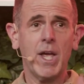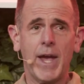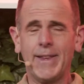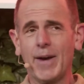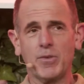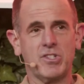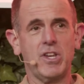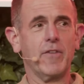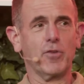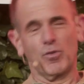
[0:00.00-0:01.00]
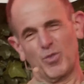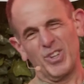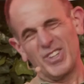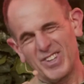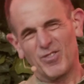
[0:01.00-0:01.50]
And that was never
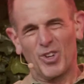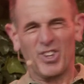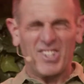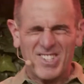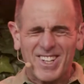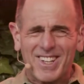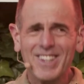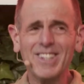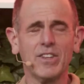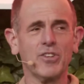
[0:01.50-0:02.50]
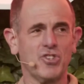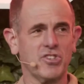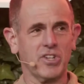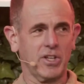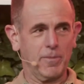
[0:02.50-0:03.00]
really realistically,
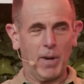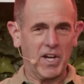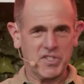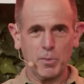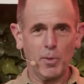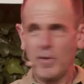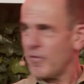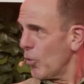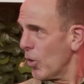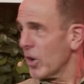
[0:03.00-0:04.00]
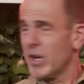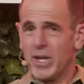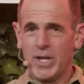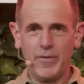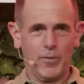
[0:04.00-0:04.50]
logistically possible before.
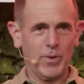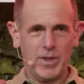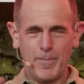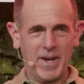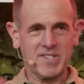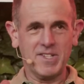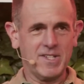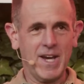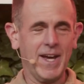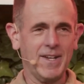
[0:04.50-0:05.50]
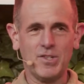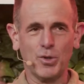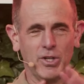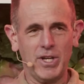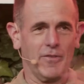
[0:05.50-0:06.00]
Even with the best intent, you
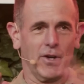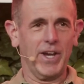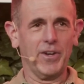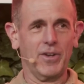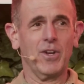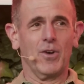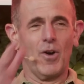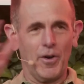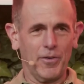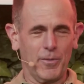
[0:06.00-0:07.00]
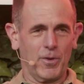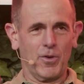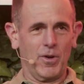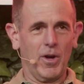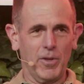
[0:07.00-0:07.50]
could never get all the
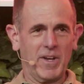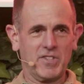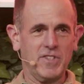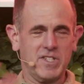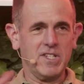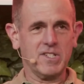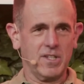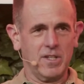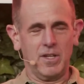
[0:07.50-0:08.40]
best VCs